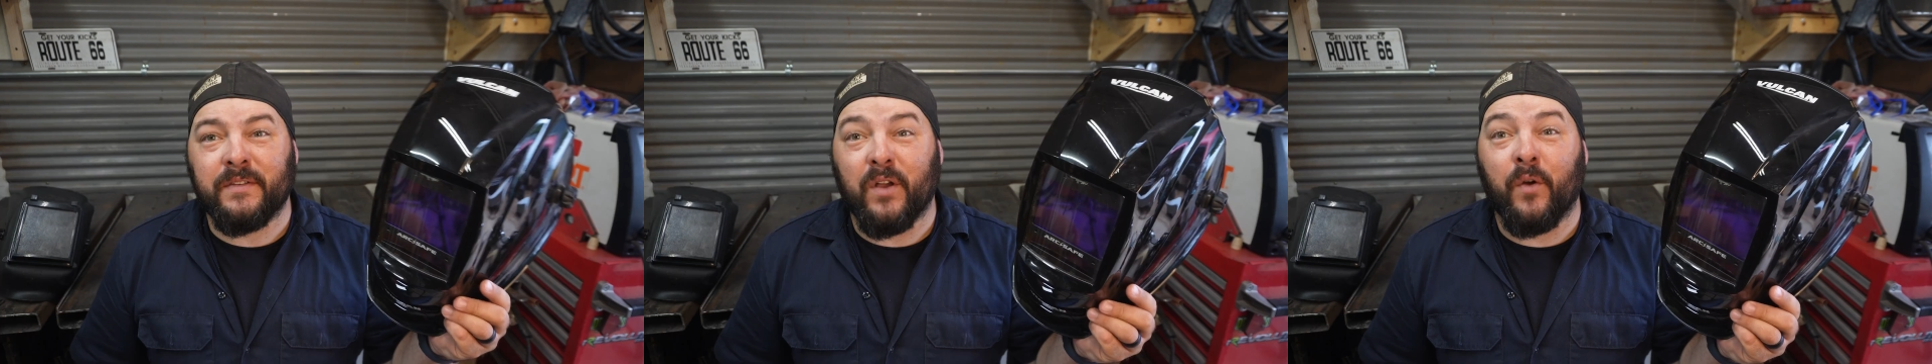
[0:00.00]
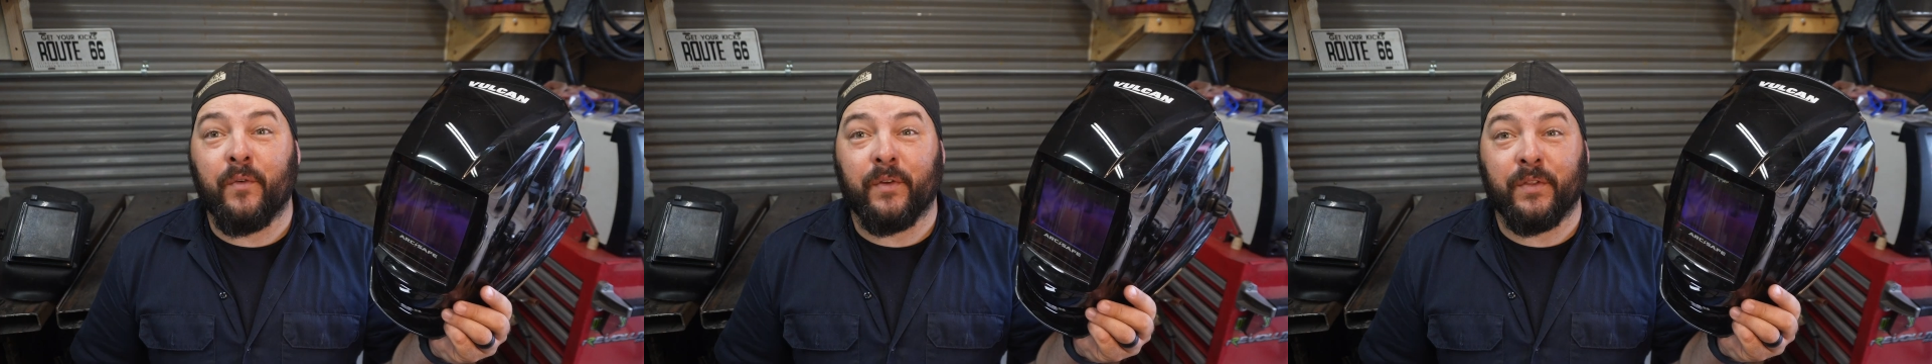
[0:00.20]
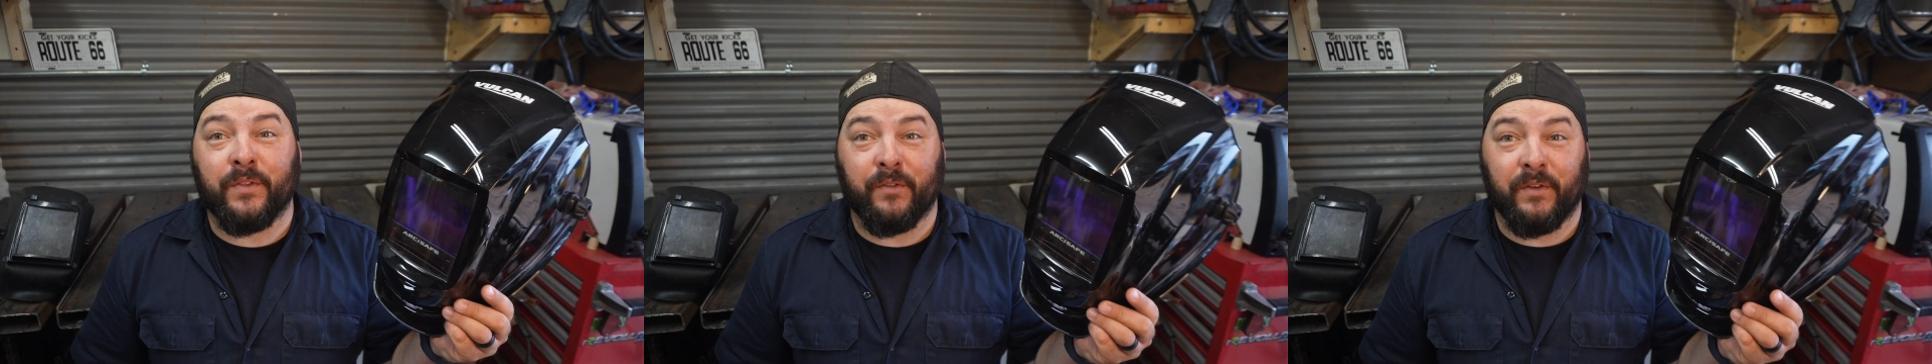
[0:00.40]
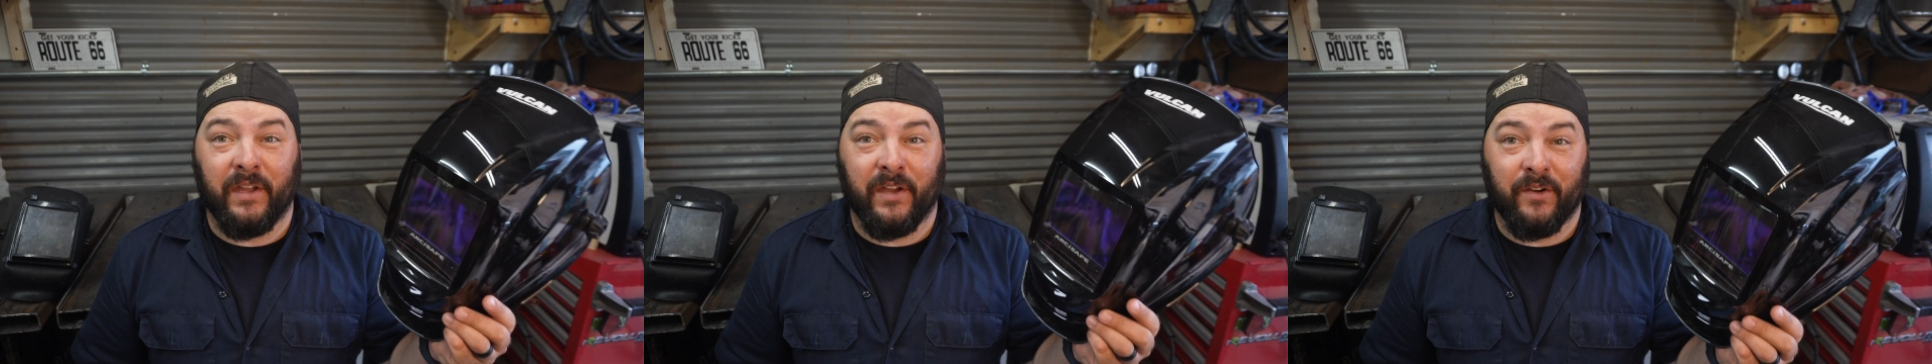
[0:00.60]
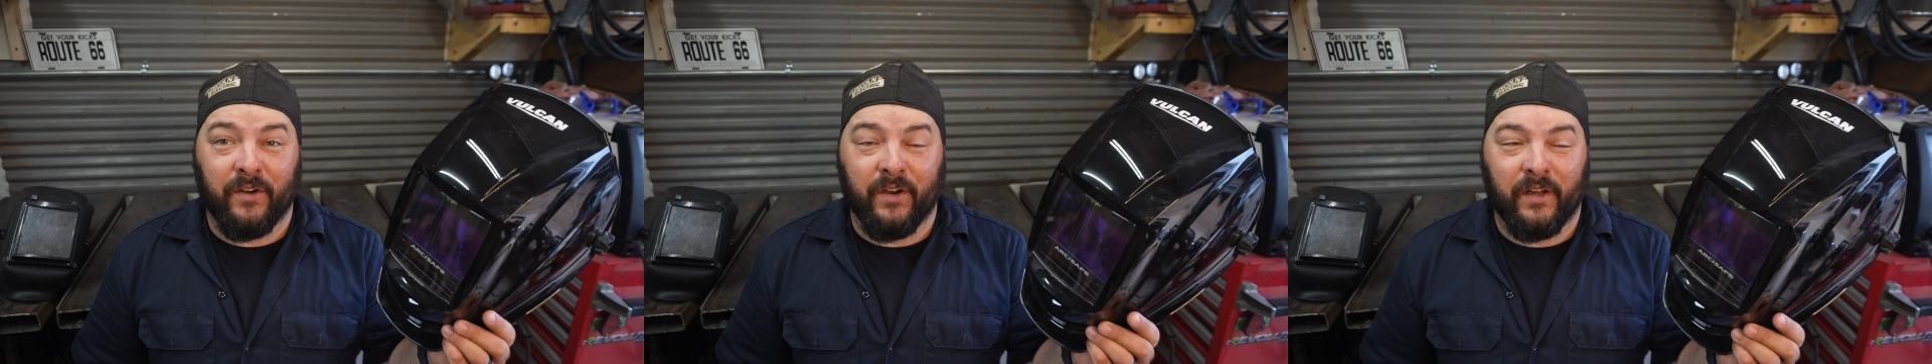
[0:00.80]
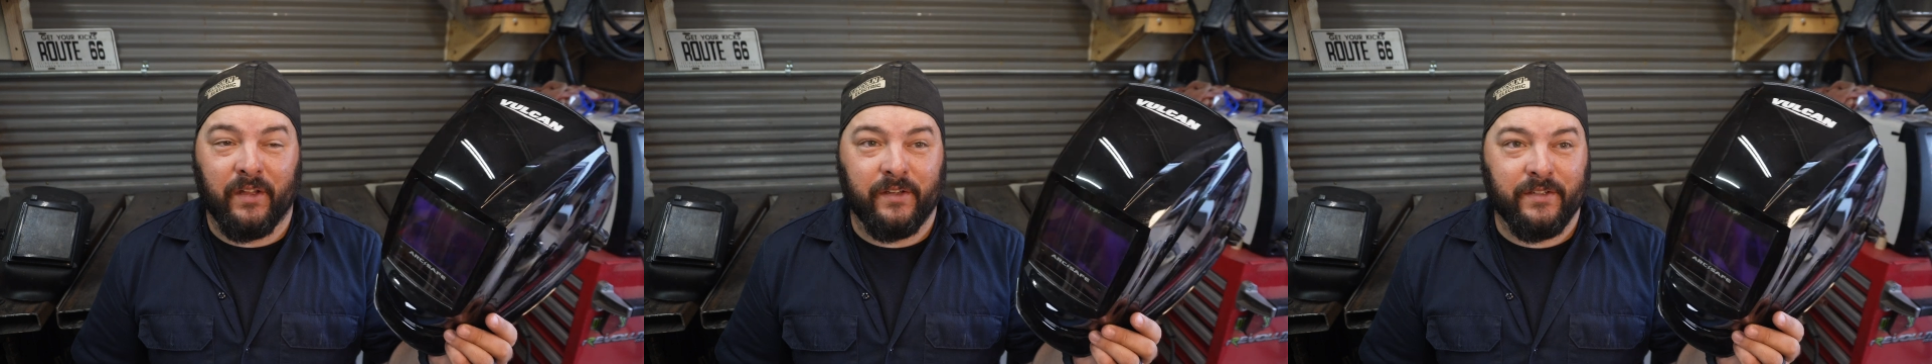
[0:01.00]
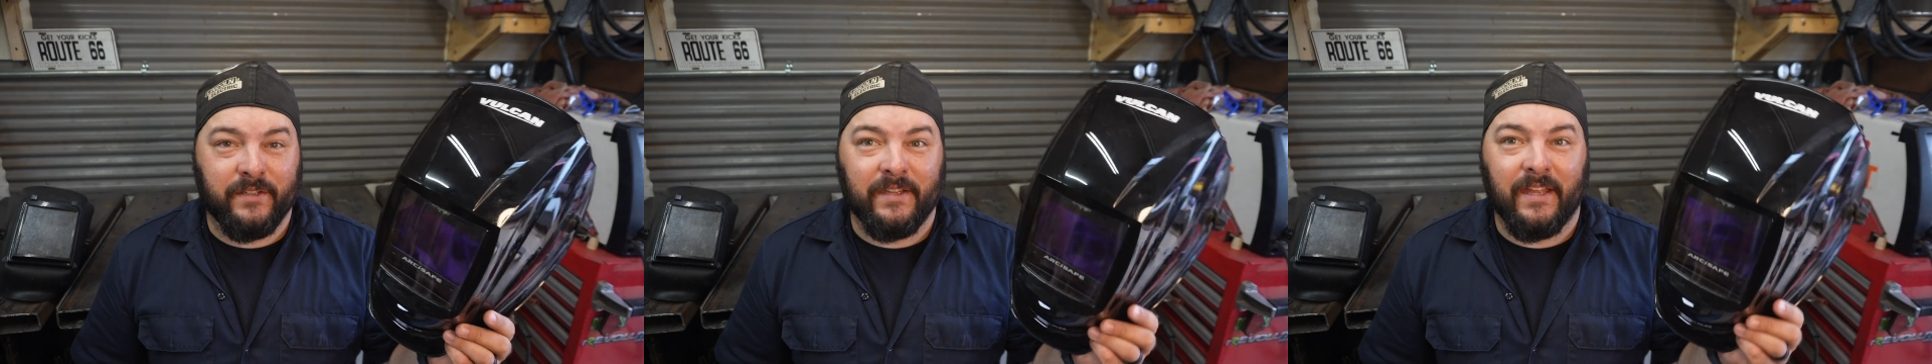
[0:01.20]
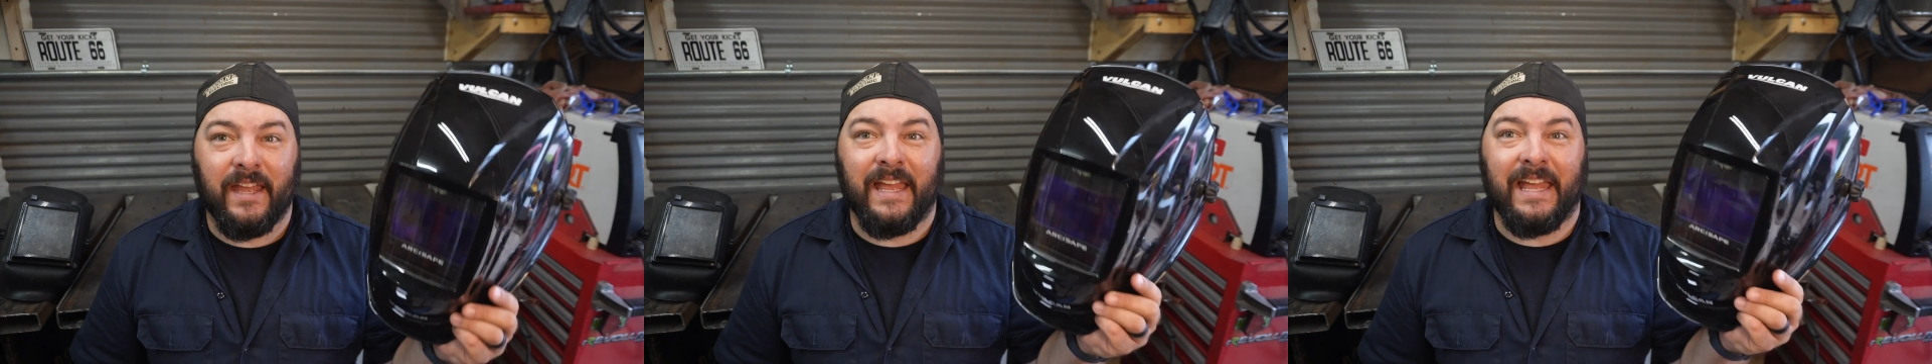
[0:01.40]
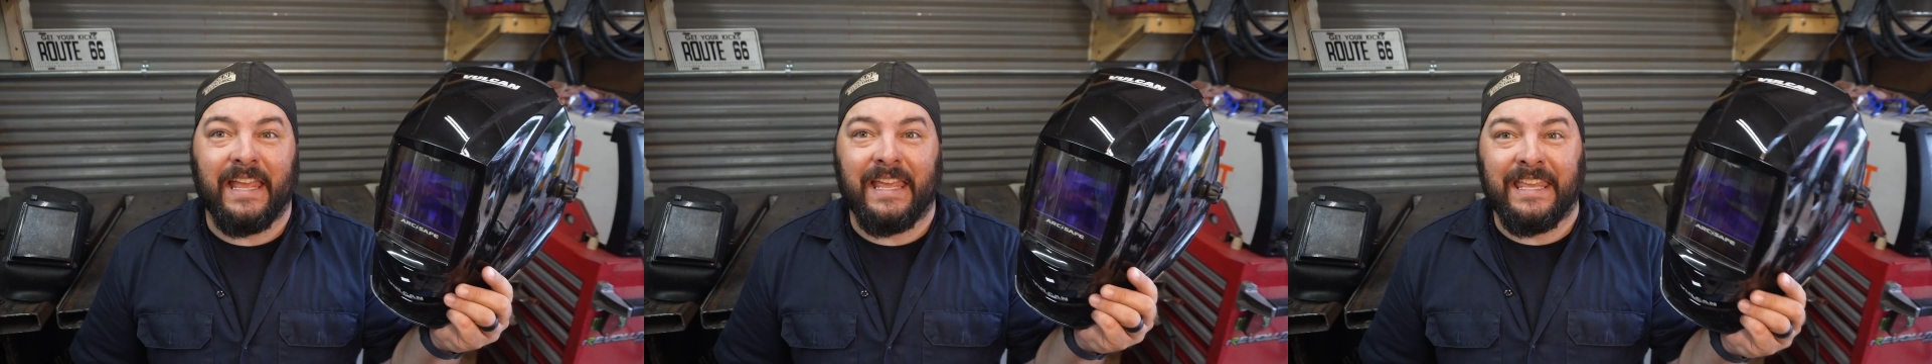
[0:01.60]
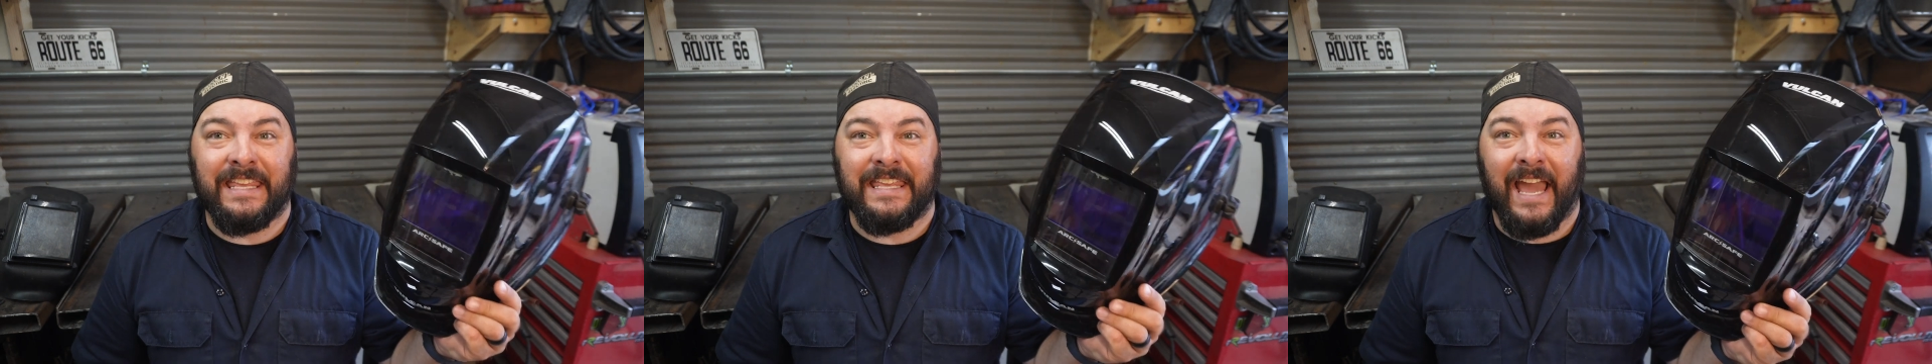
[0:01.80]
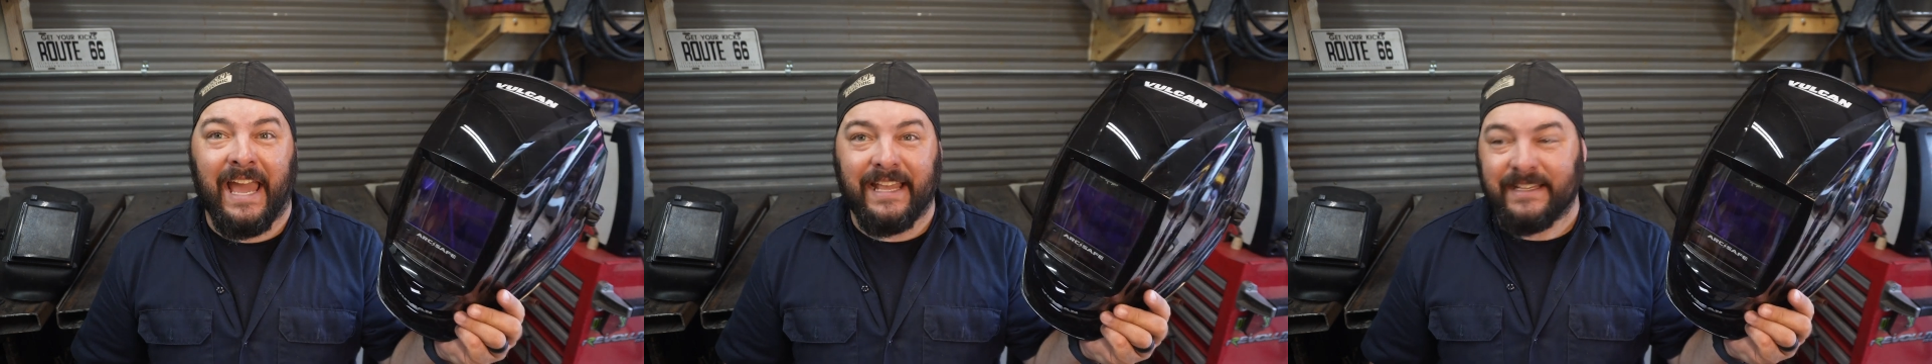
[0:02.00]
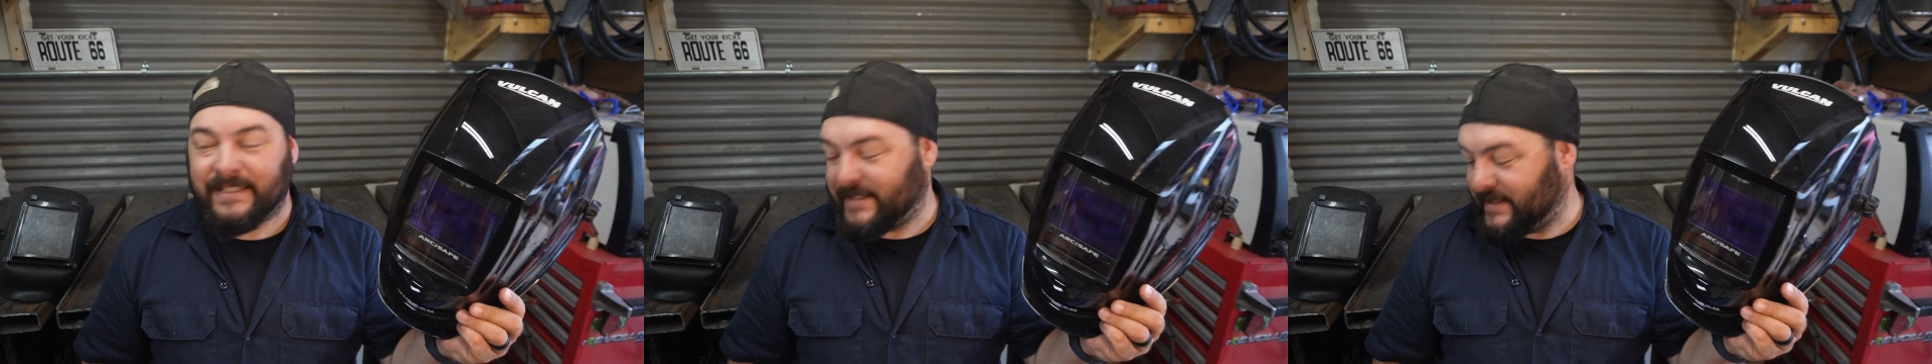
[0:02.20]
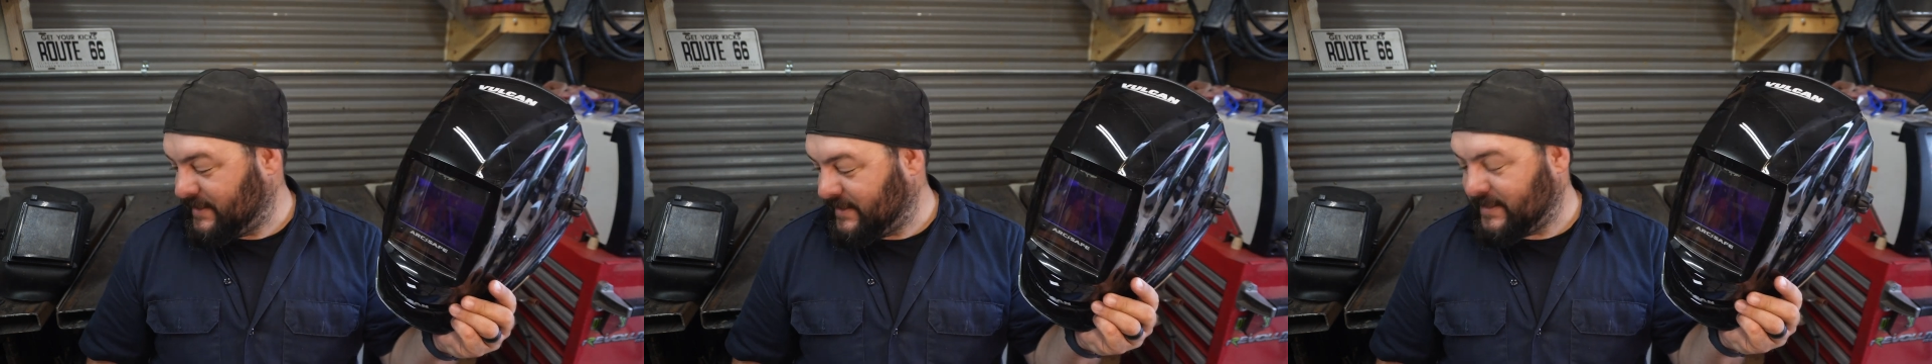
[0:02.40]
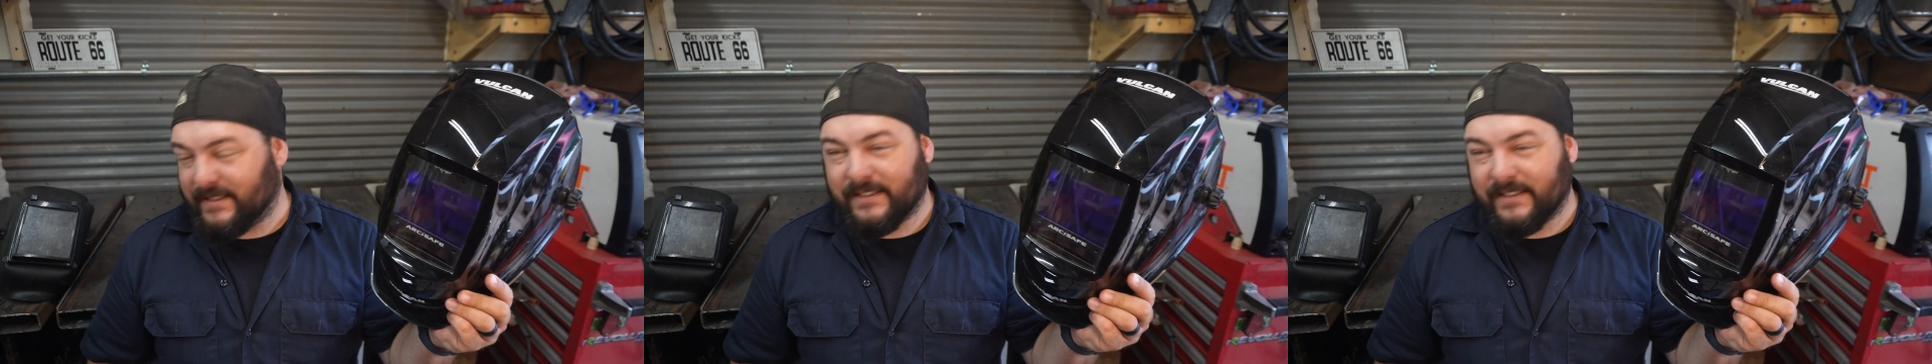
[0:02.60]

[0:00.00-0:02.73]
over $300. Yikes!